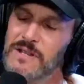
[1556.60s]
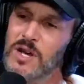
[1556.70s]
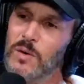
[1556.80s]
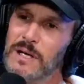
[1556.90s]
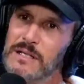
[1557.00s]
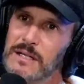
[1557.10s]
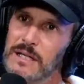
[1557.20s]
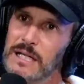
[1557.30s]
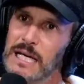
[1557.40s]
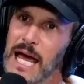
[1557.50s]
though it
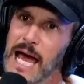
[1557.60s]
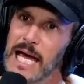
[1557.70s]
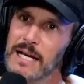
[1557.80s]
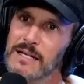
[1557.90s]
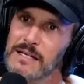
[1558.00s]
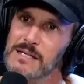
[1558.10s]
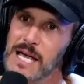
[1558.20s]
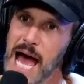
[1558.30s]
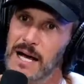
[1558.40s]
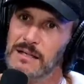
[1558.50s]
didn't end
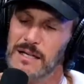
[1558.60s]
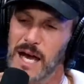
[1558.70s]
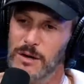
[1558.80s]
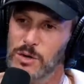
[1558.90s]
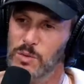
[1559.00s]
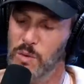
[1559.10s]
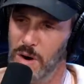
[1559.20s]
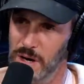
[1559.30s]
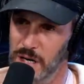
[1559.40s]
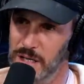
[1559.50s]
exactly how you
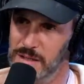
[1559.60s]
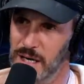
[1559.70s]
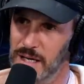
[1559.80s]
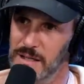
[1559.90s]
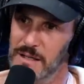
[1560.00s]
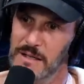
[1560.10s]
wanted it to end?